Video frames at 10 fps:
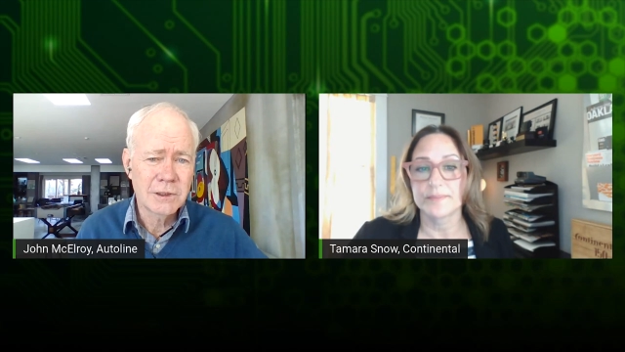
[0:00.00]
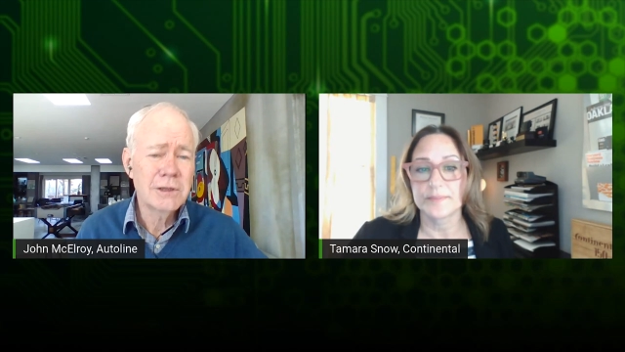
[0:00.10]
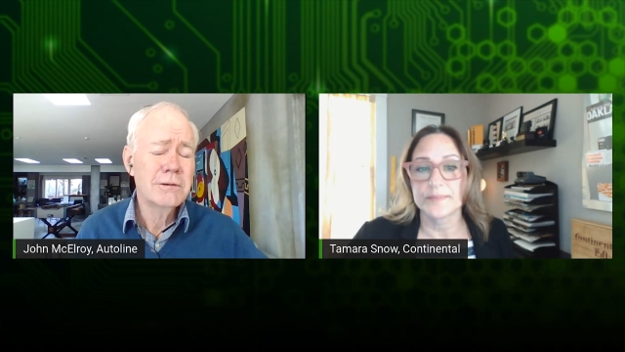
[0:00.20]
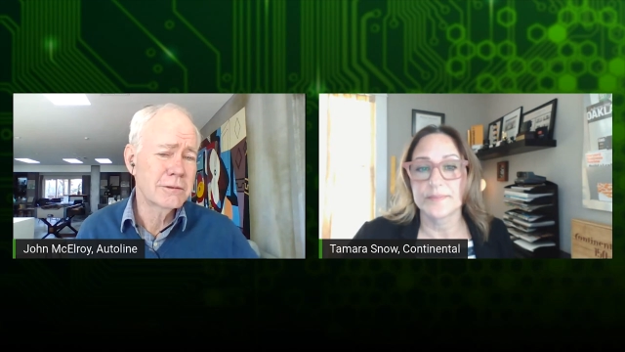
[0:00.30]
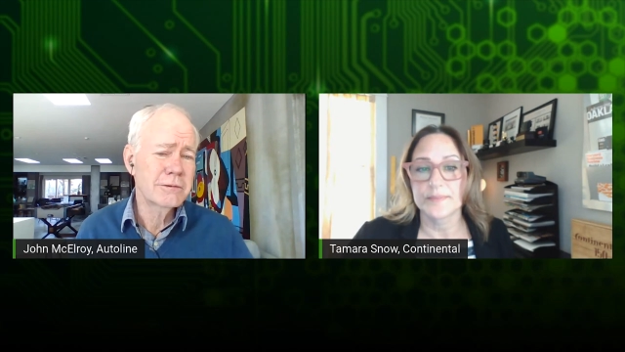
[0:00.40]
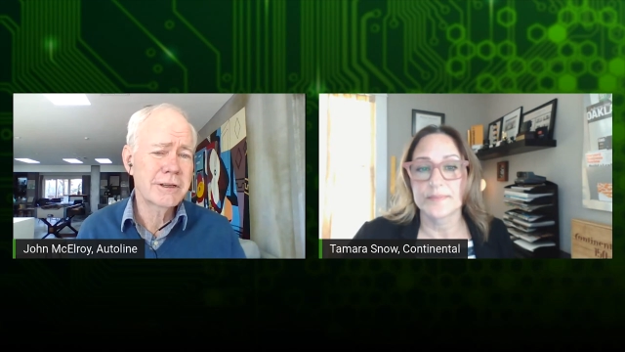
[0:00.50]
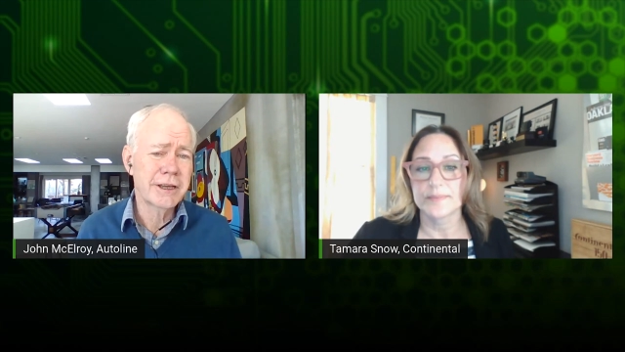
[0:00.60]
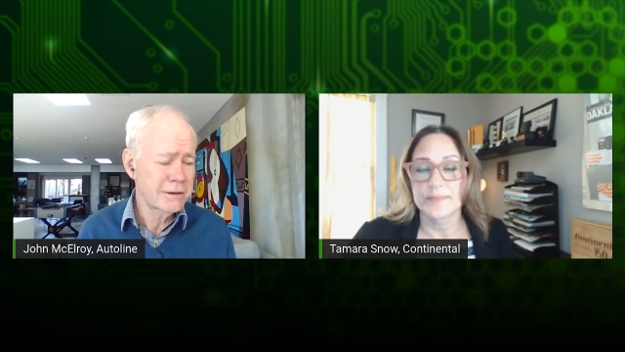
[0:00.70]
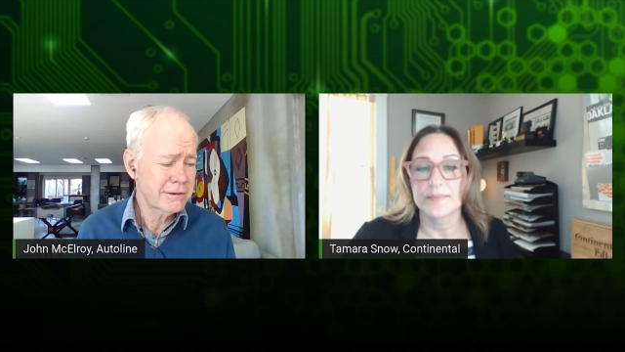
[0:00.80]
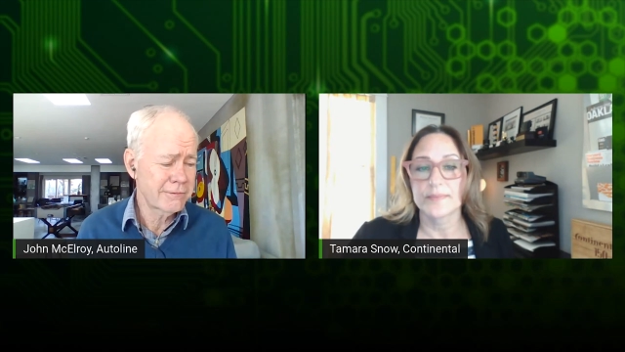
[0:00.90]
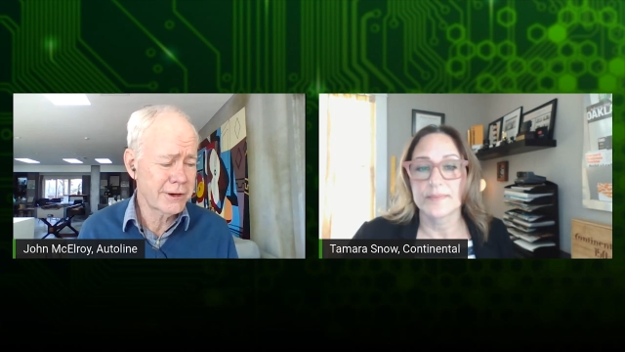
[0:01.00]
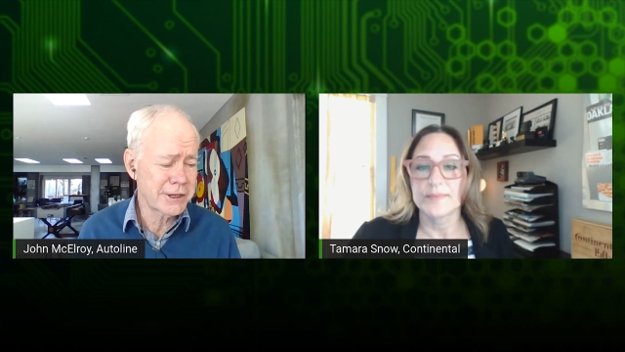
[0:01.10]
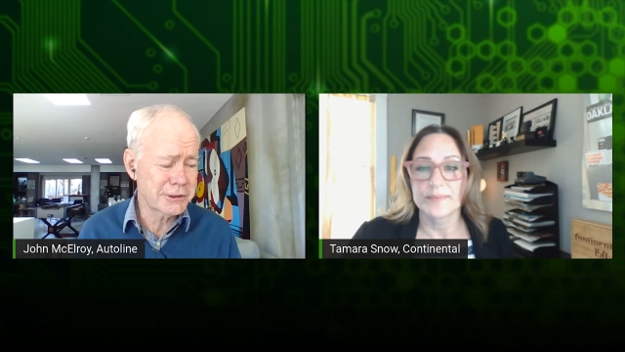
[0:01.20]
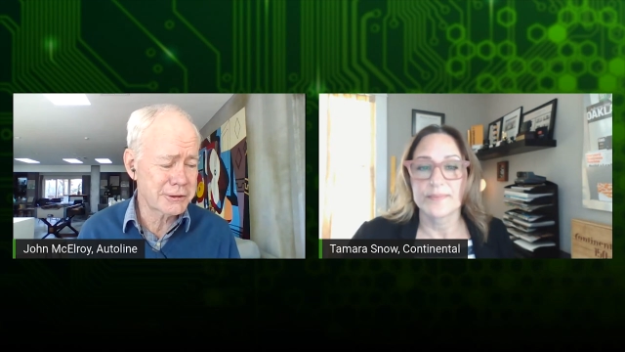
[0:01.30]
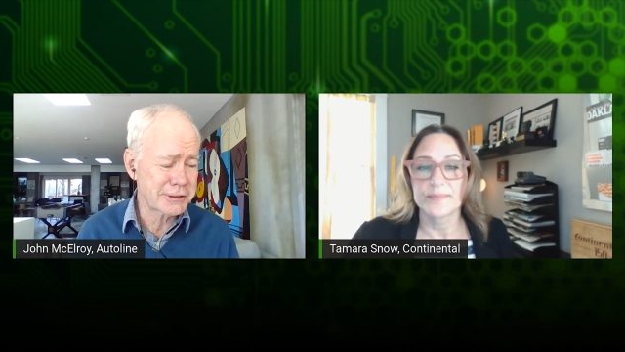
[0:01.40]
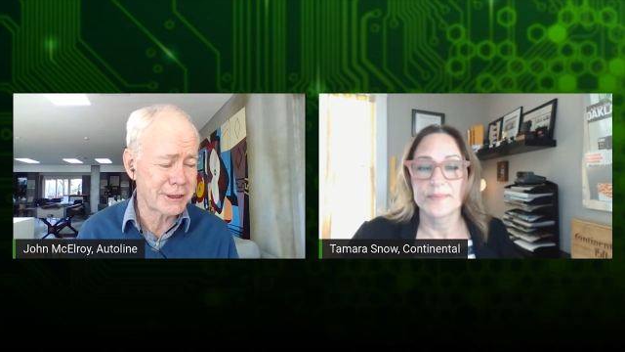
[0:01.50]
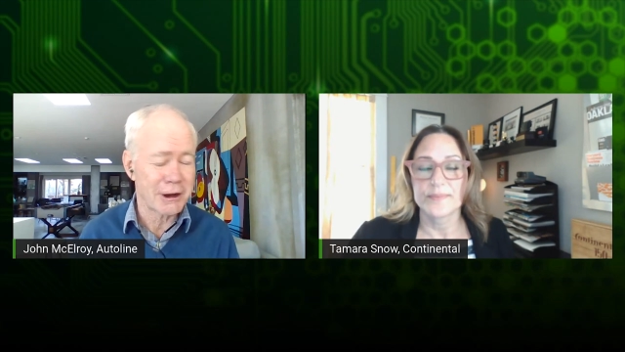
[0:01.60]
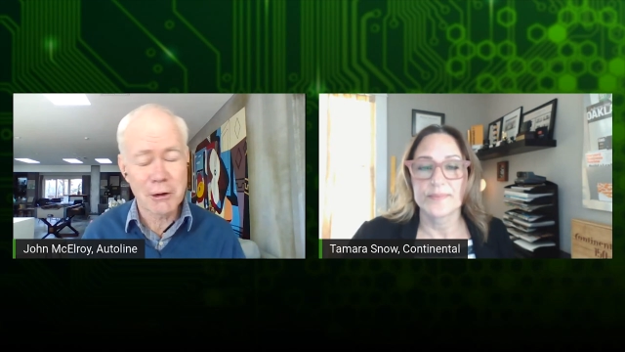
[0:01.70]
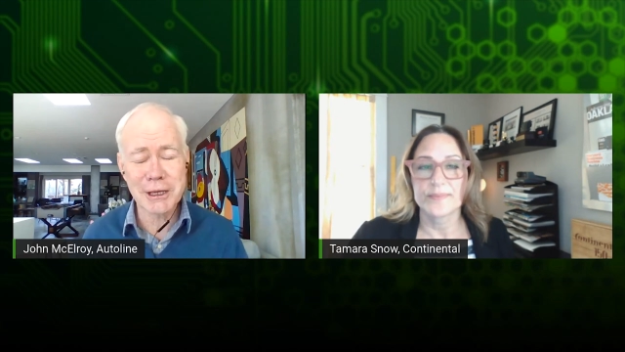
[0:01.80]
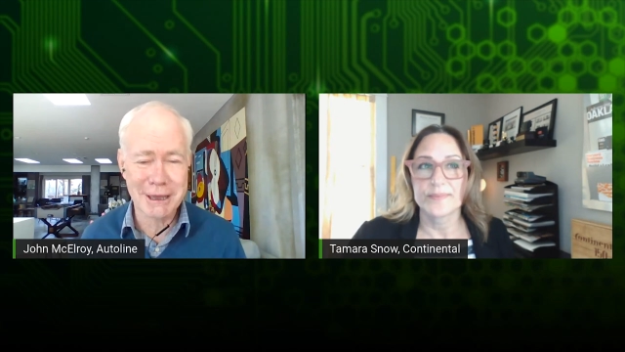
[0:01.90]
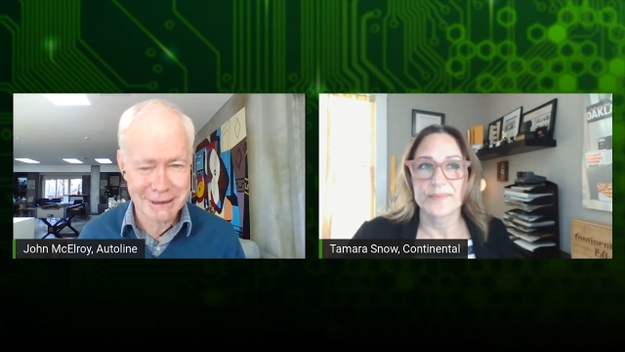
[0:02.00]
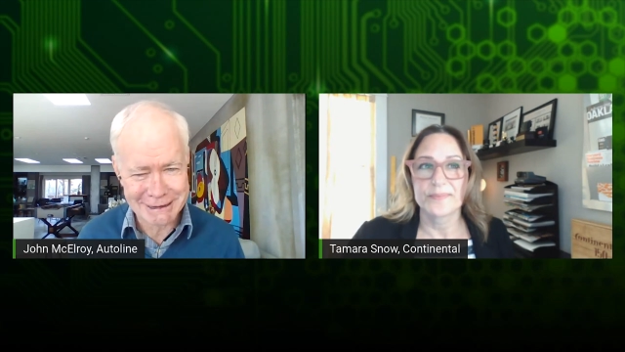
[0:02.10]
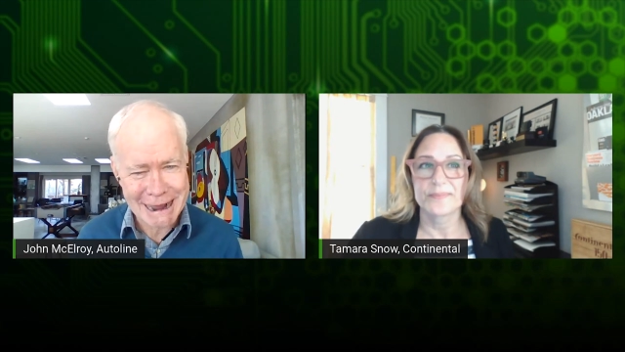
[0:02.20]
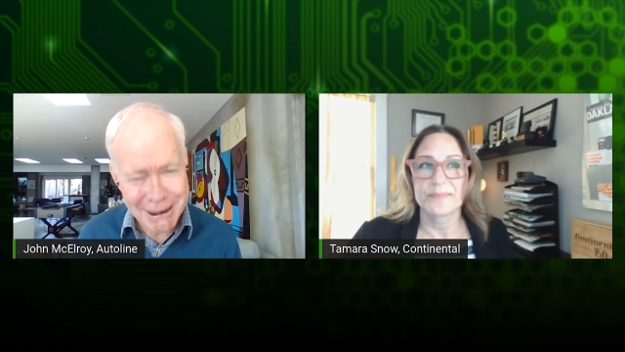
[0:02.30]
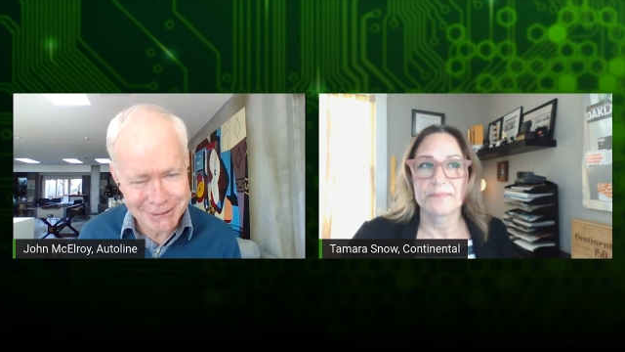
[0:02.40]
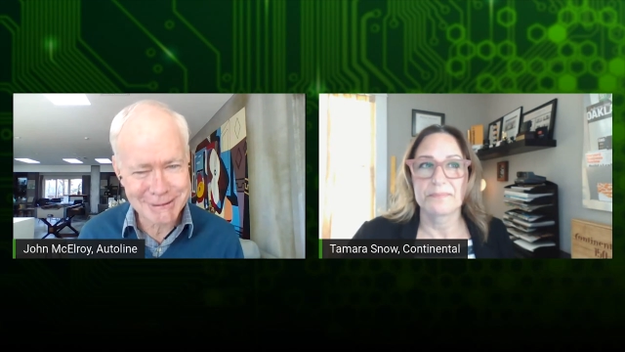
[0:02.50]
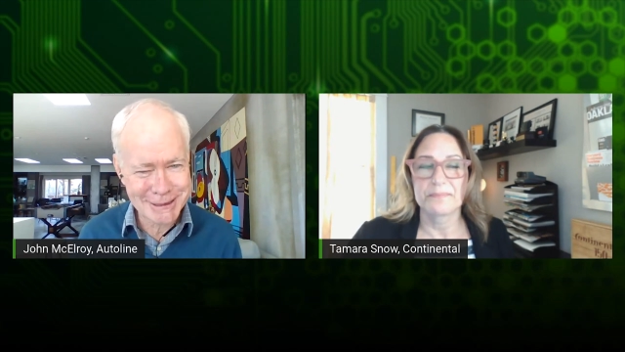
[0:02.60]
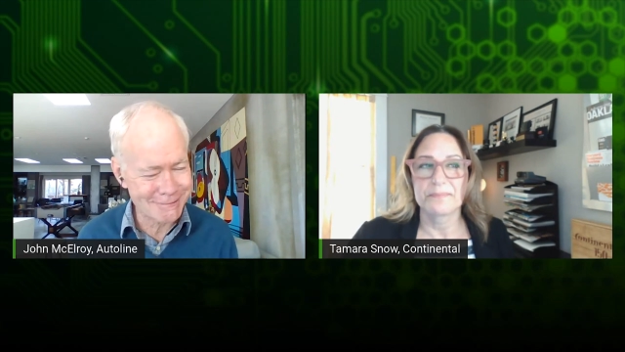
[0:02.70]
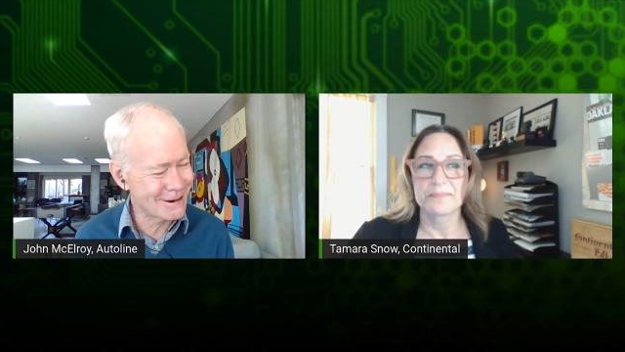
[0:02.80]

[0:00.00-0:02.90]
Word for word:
Speaker 1: Oh, okay, very interesting. Okay, and now this